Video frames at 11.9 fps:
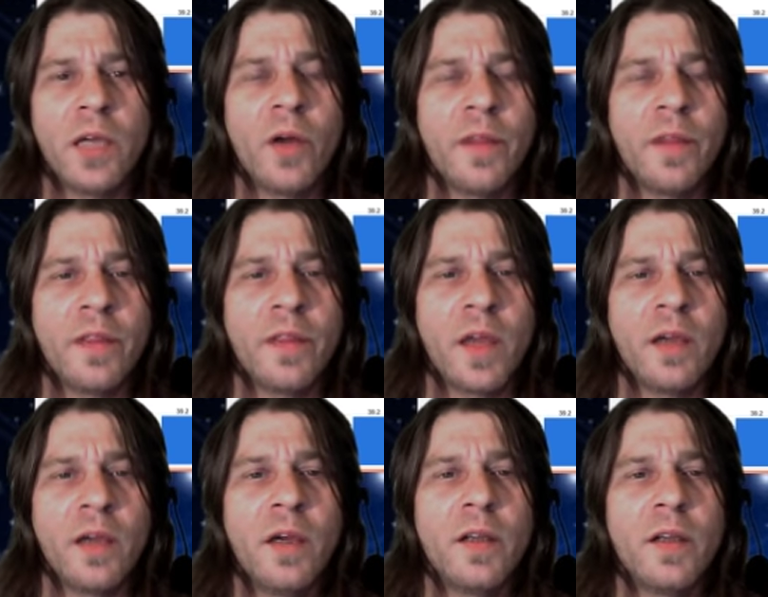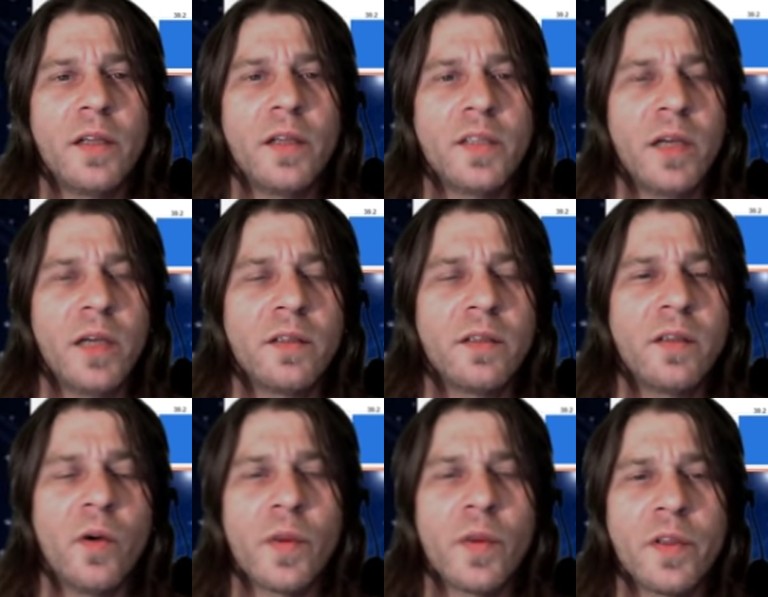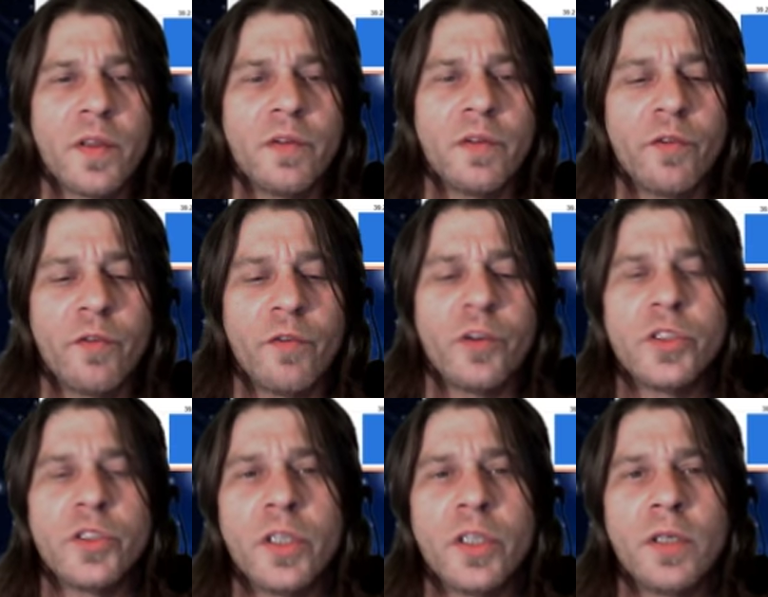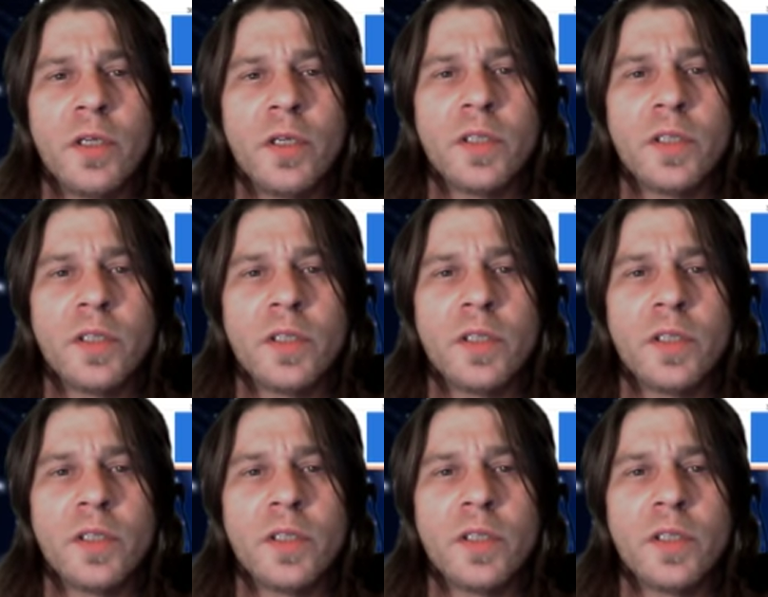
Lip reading: You know, I think they decided to go with a different version